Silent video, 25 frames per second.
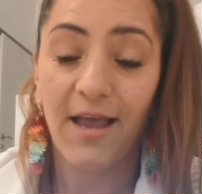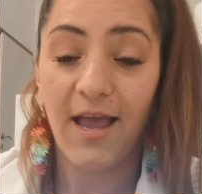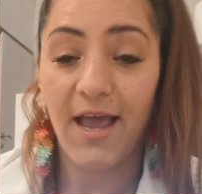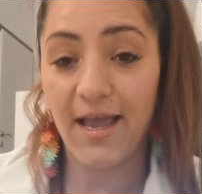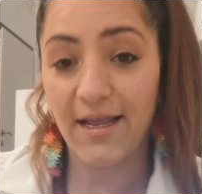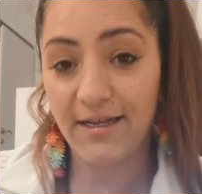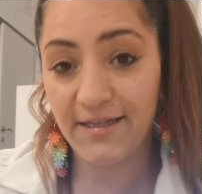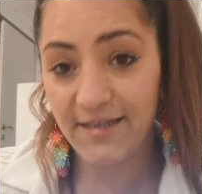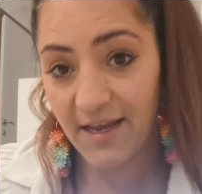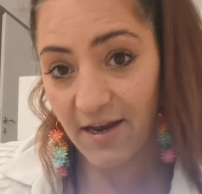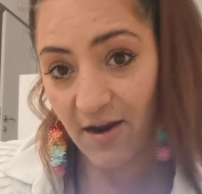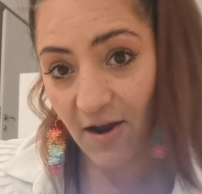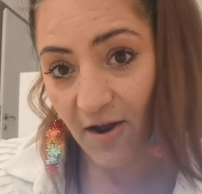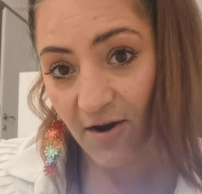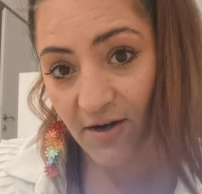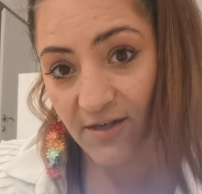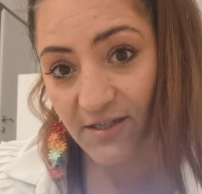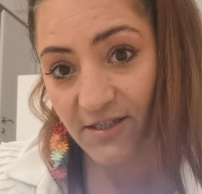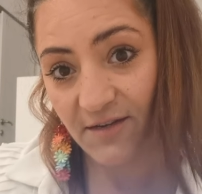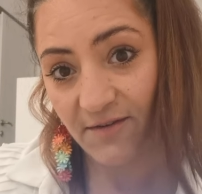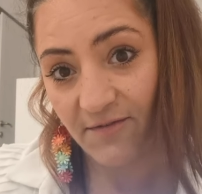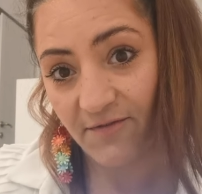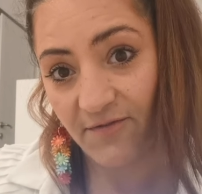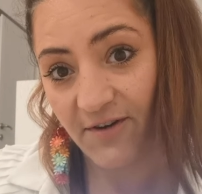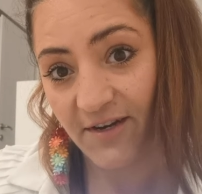And there are
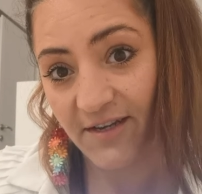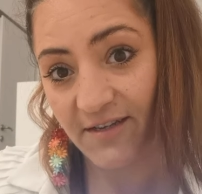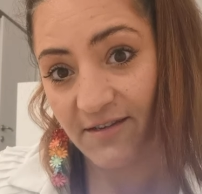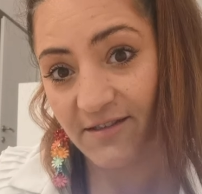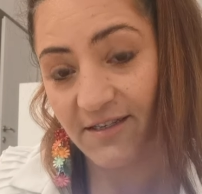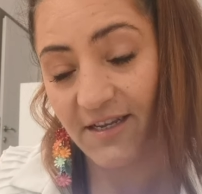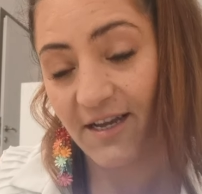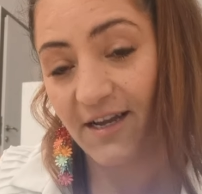different